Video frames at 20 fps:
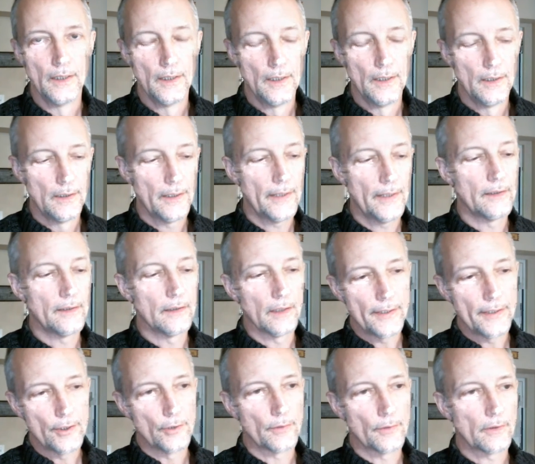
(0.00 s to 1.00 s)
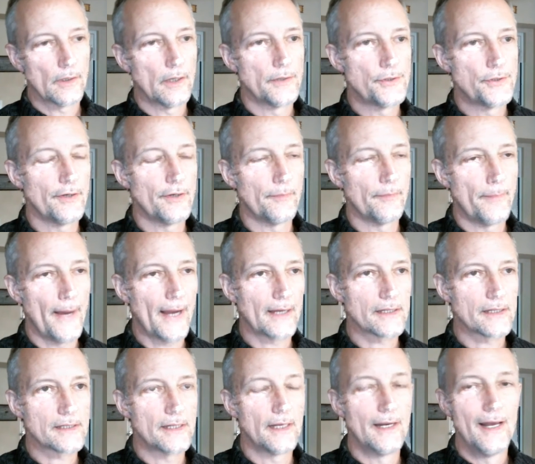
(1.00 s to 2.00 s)
and the later country of
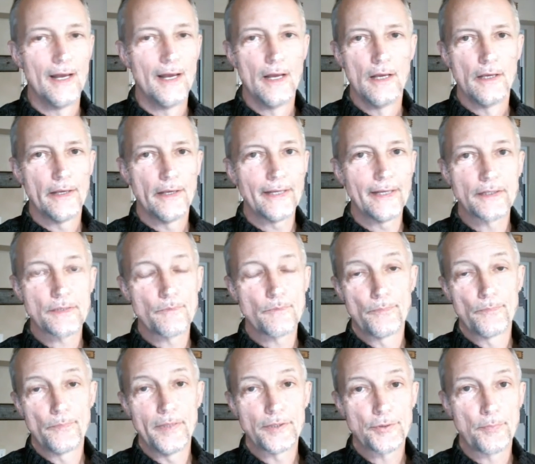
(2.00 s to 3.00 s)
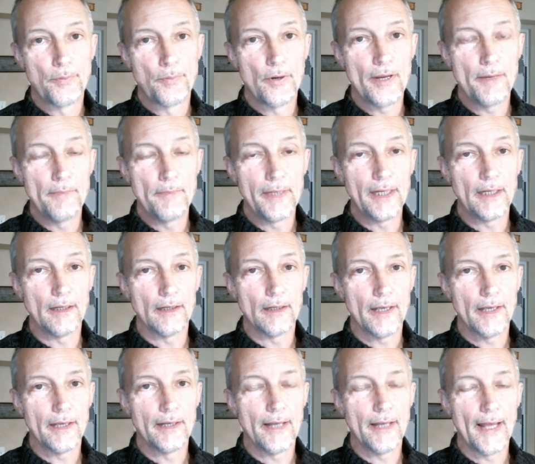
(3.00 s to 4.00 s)
Pakistan, it's it's pretty mean and
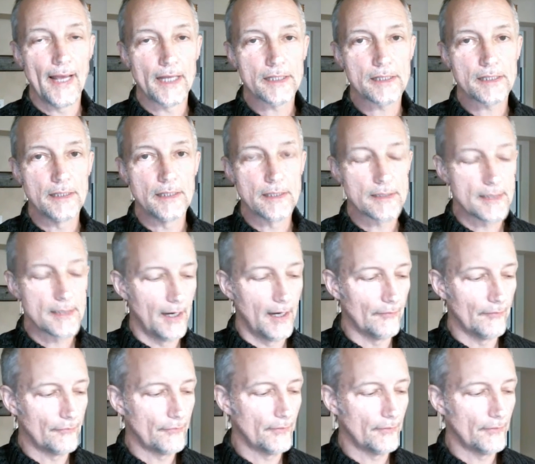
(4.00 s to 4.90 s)
nasty stuff.